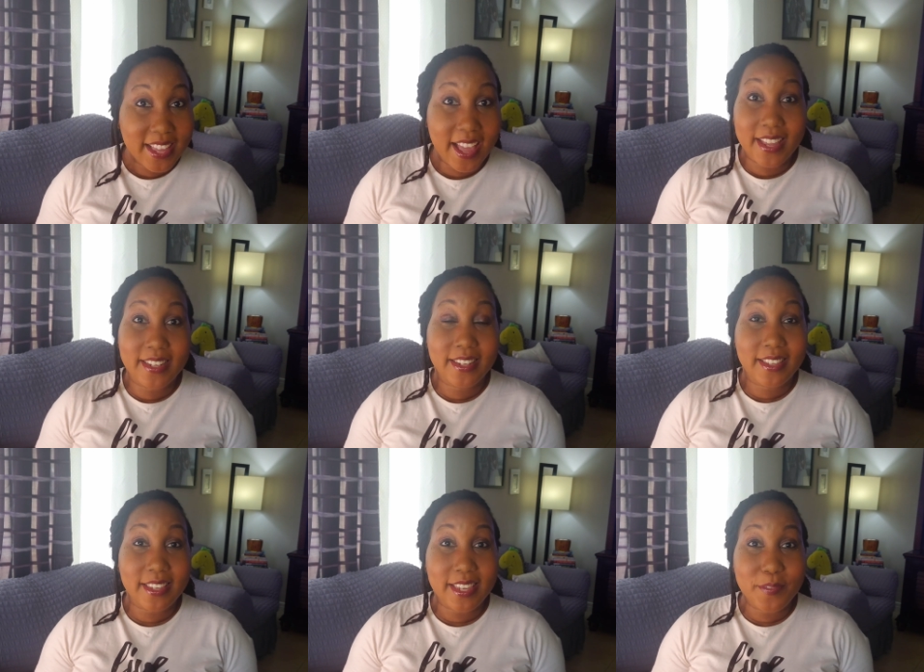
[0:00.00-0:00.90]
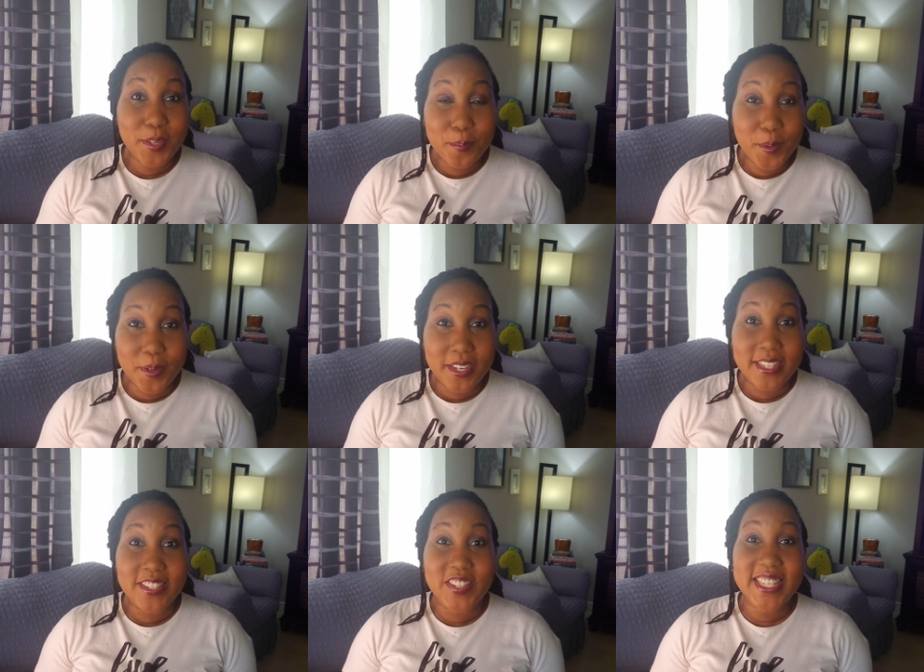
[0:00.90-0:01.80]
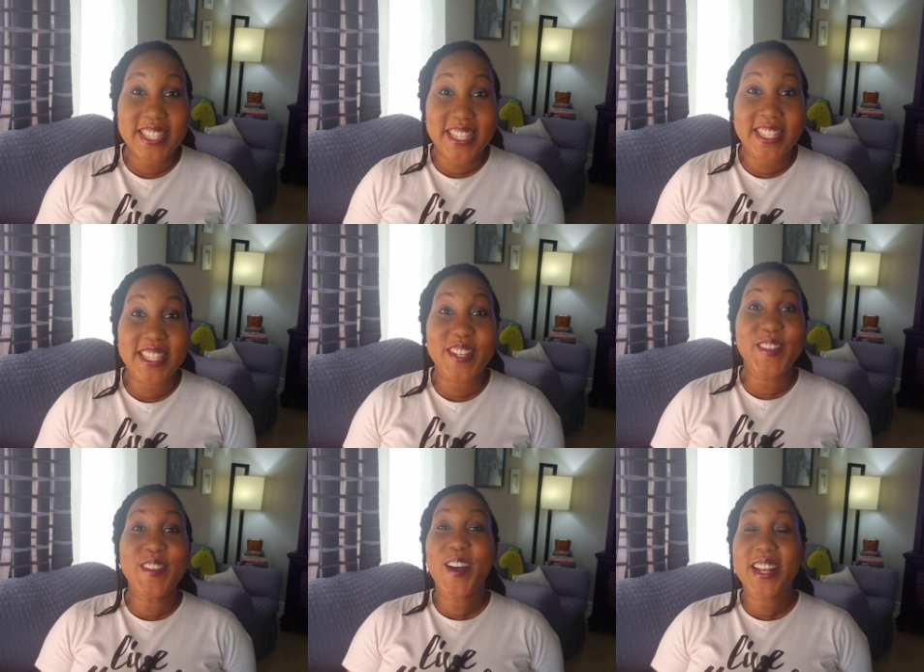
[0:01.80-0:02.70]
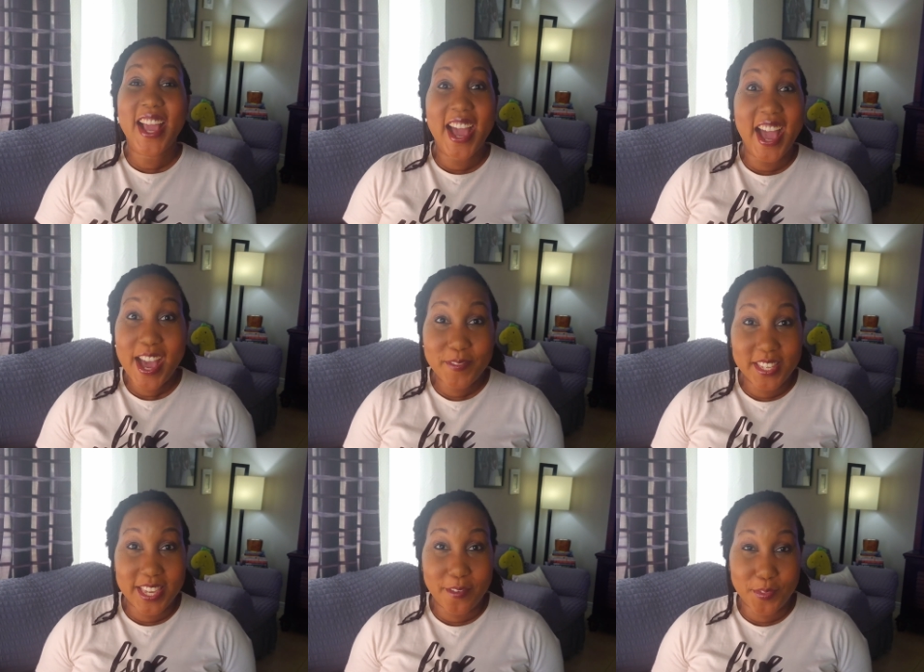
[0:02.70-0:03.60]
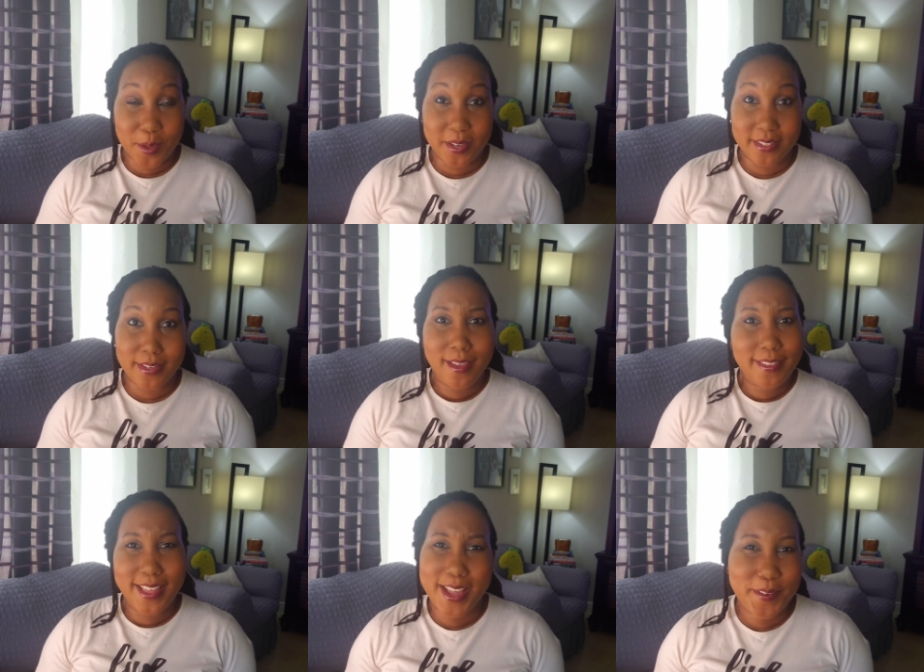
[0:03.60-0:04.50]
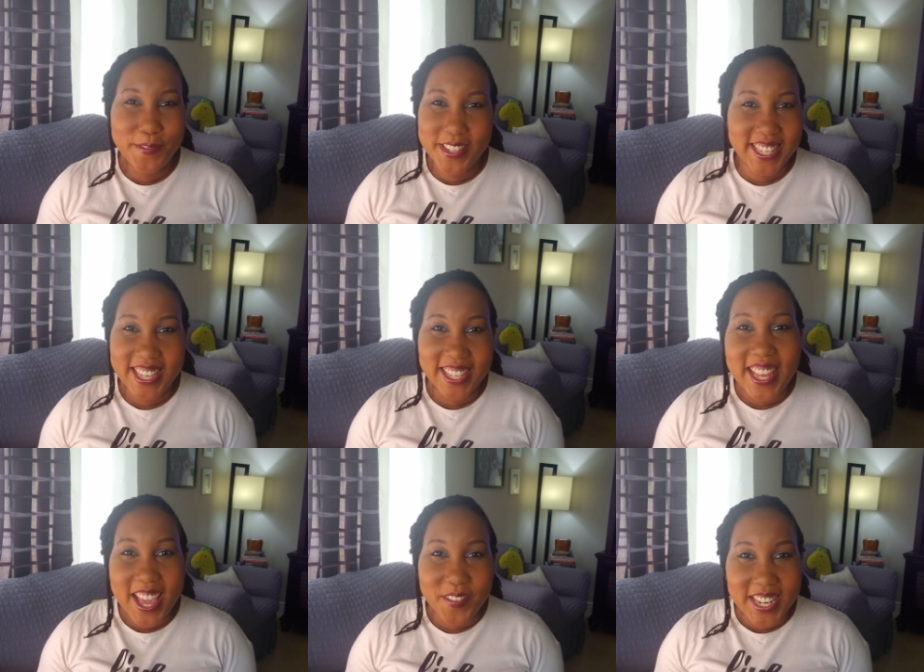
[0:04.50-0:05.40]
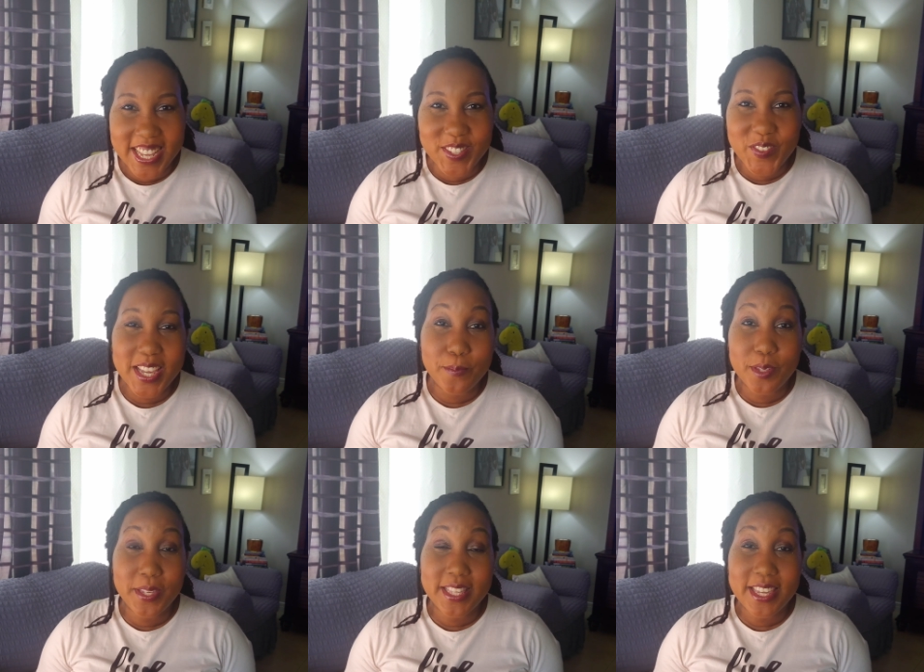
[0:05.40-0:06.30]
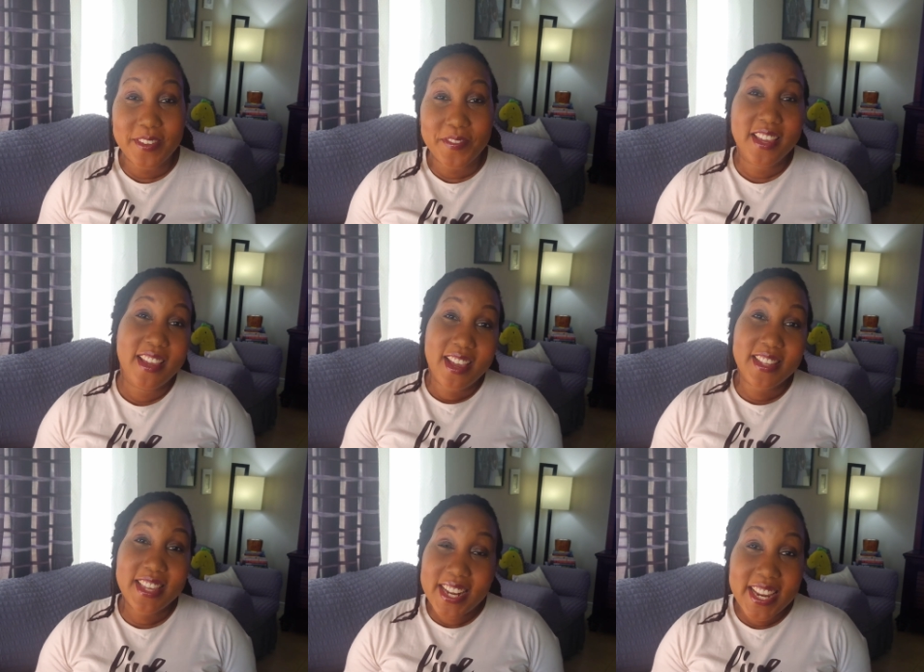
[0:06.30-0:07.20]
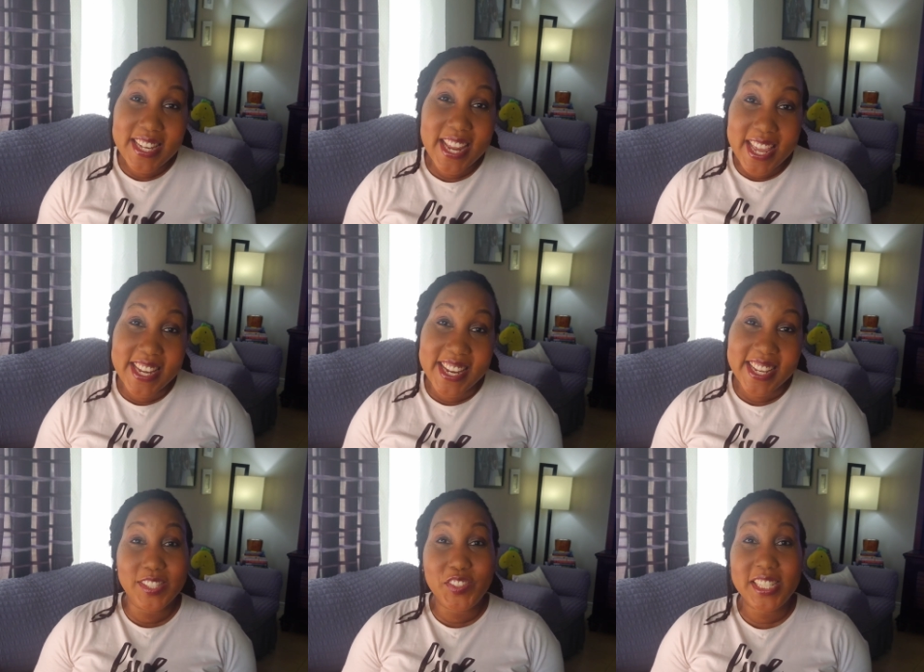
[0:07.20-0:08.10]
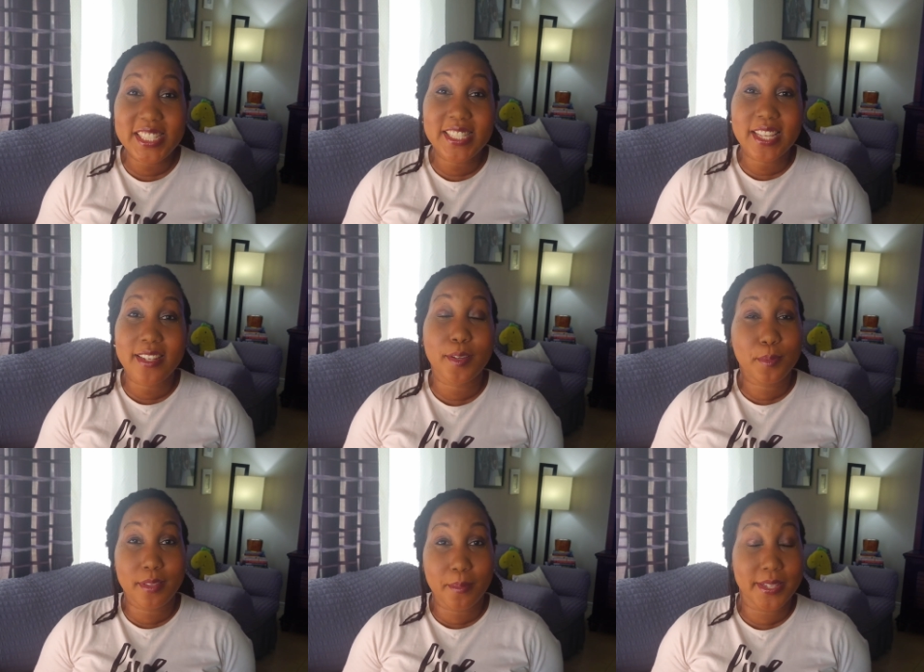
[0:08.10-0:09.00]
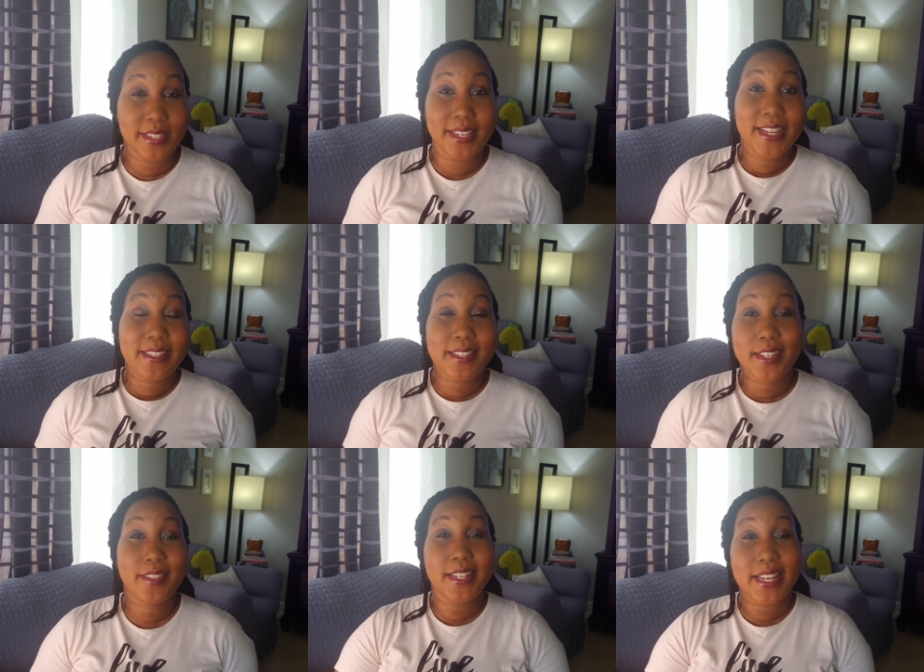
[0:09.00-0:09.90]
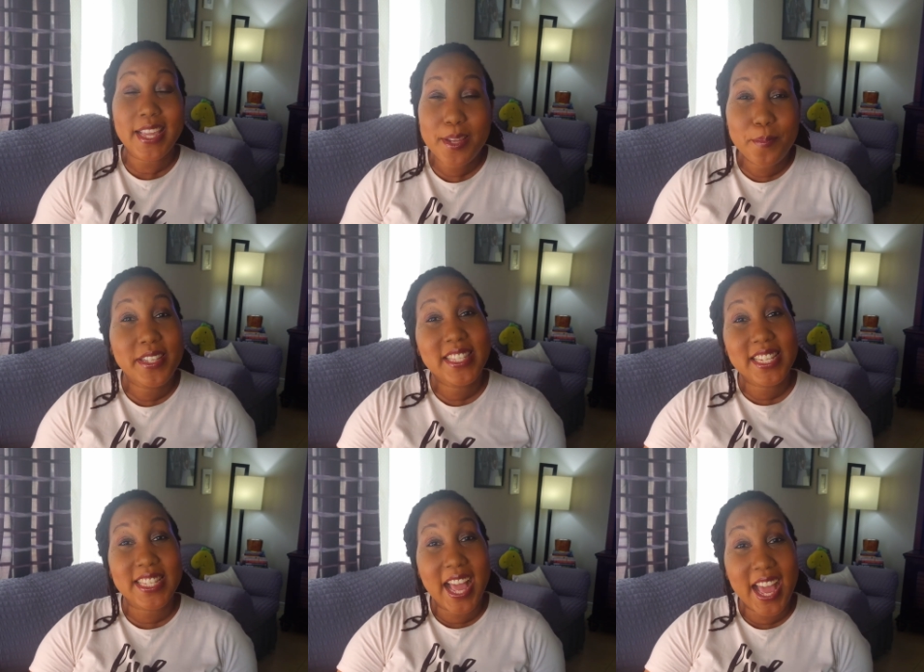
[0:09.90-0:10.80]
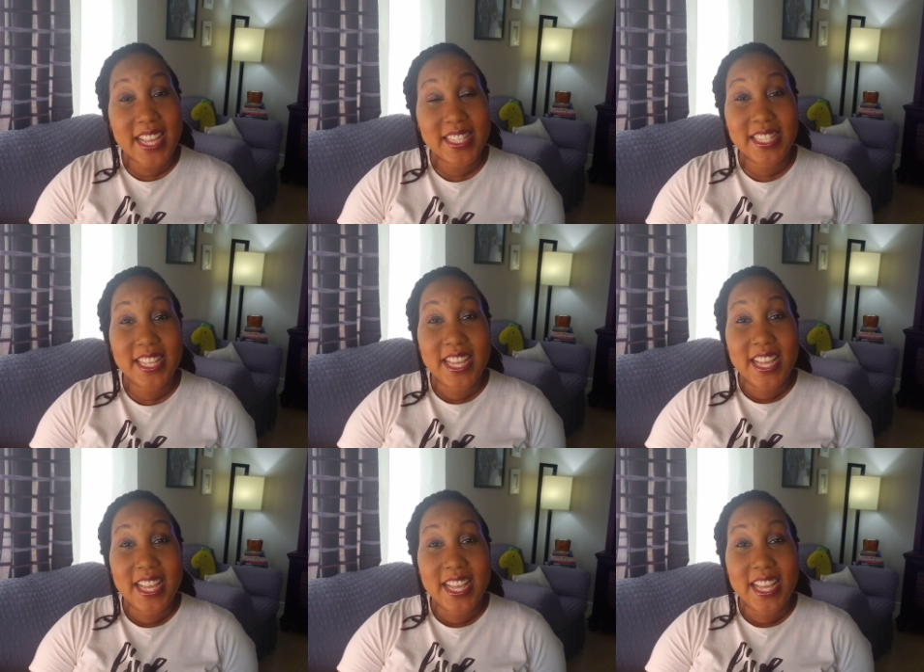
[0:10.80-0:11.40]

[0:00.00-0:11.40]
And even more, Jesus did not have to give Thomas that physical evidence for him to believe. And yet he did. Jesus allowed Thomas to touch the nail imprints in his hands